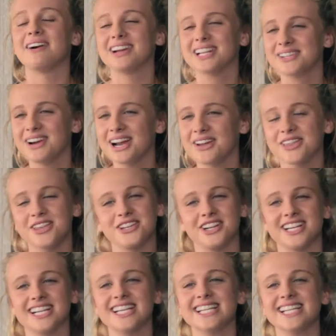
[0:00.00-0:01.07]
went to my
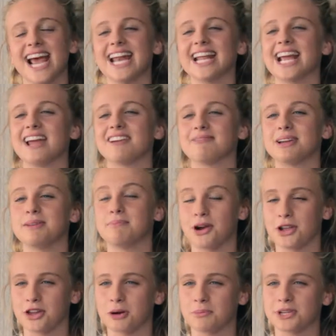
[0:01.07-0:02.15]
orthodontist and he gave me
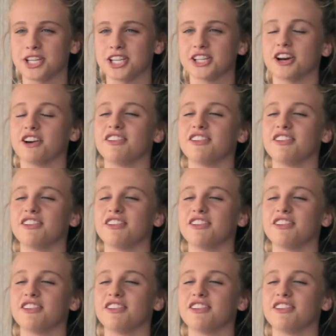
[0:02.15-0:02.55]
both options of